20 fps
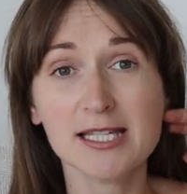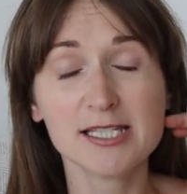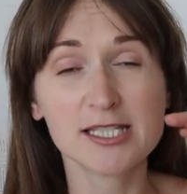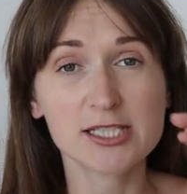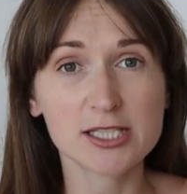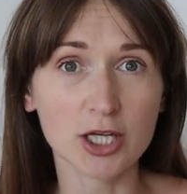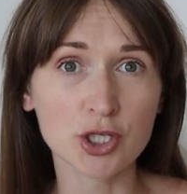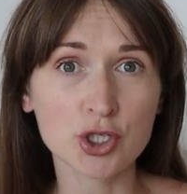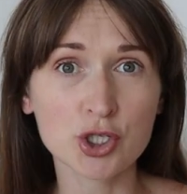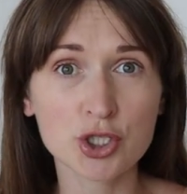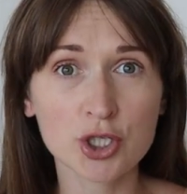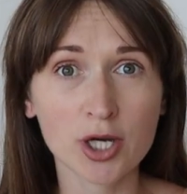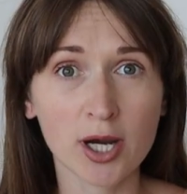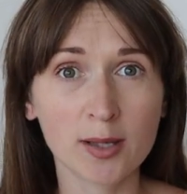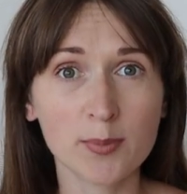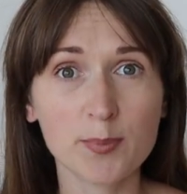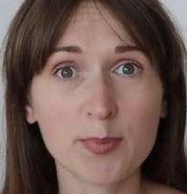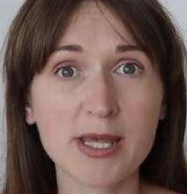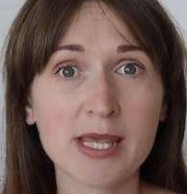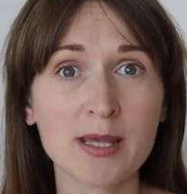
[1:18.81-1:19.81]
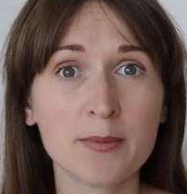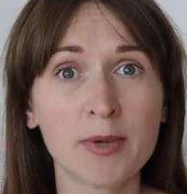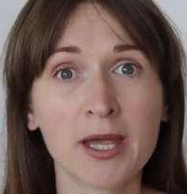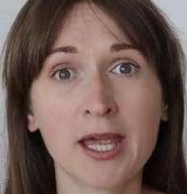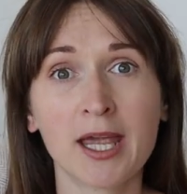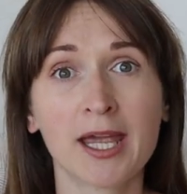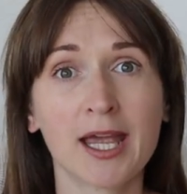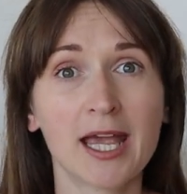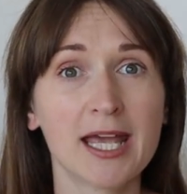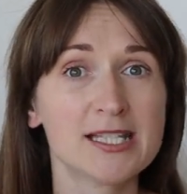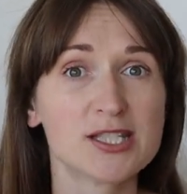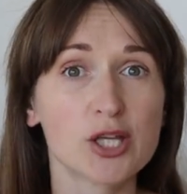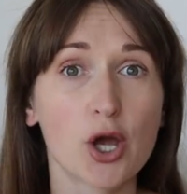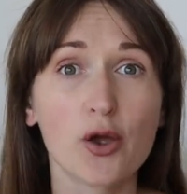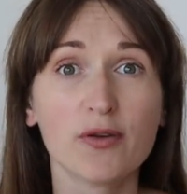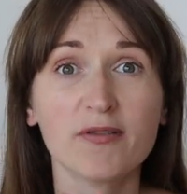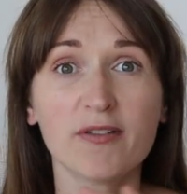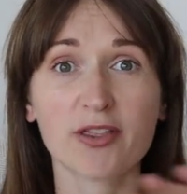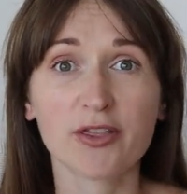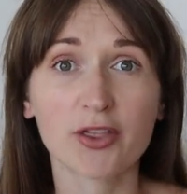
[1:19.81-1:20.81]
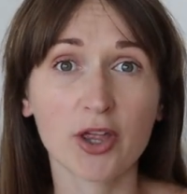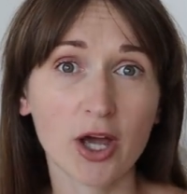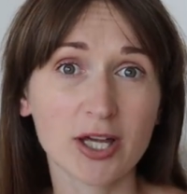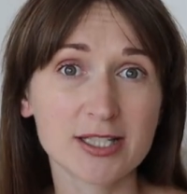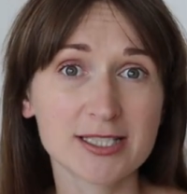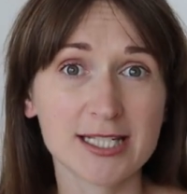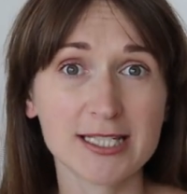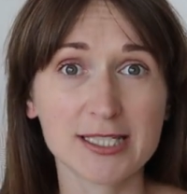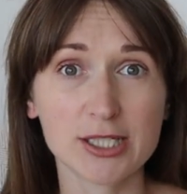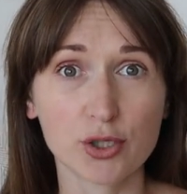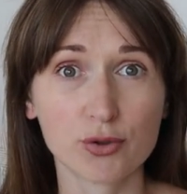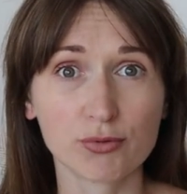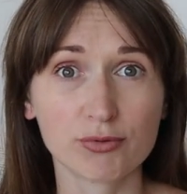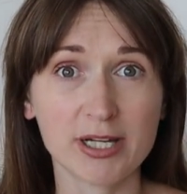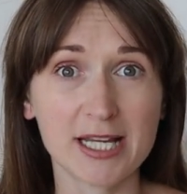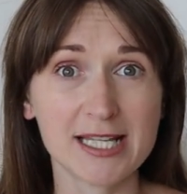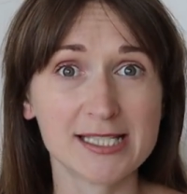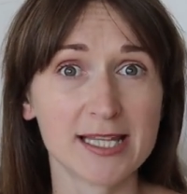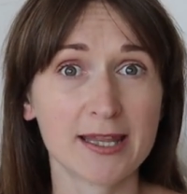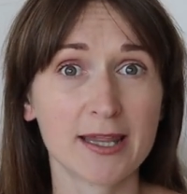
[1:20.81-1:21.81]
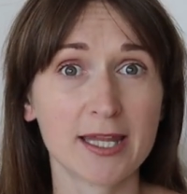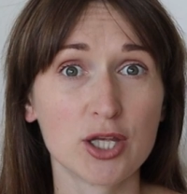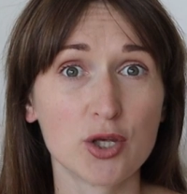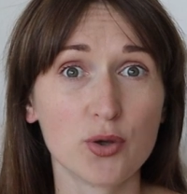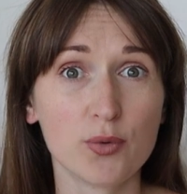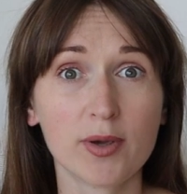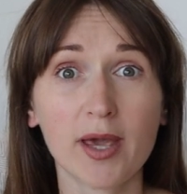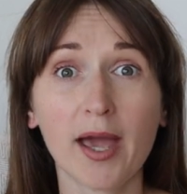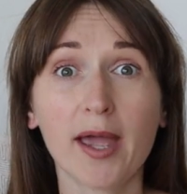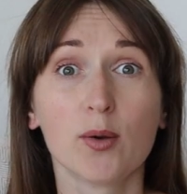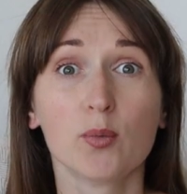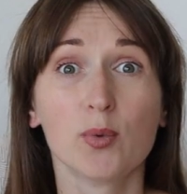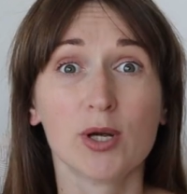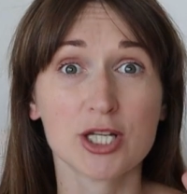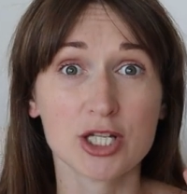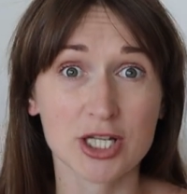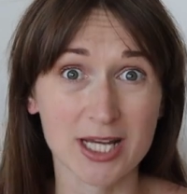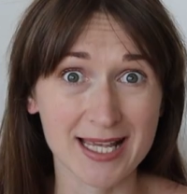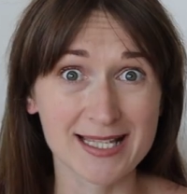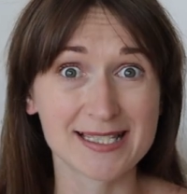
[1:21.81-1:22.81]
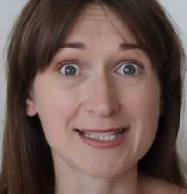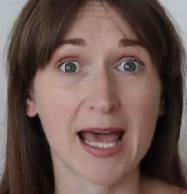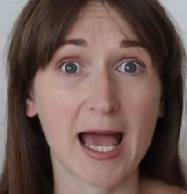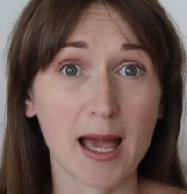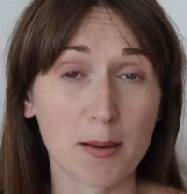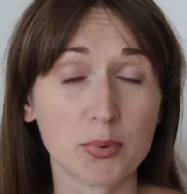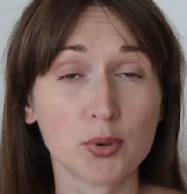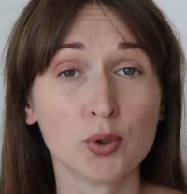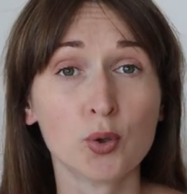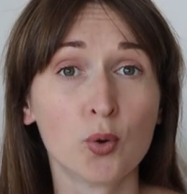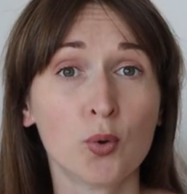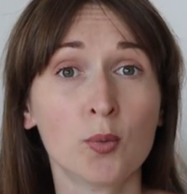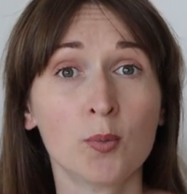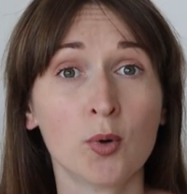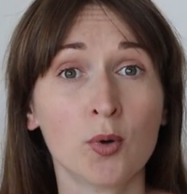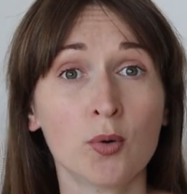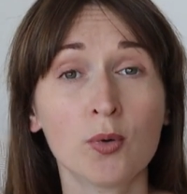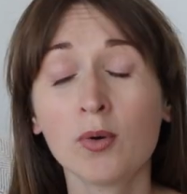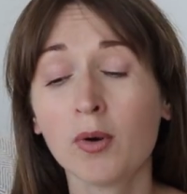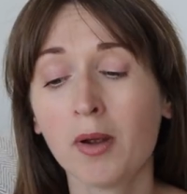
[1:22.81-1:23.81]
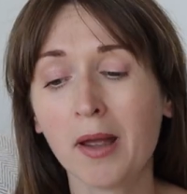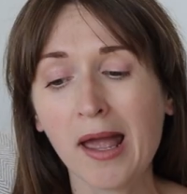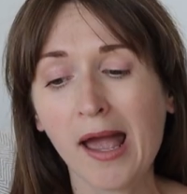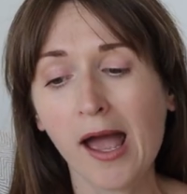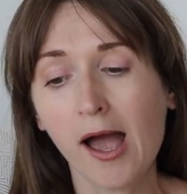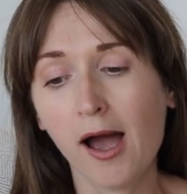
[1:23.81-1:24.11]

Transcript: sunshine beaming, it's over 30 degrees in the UK, which is abnormal,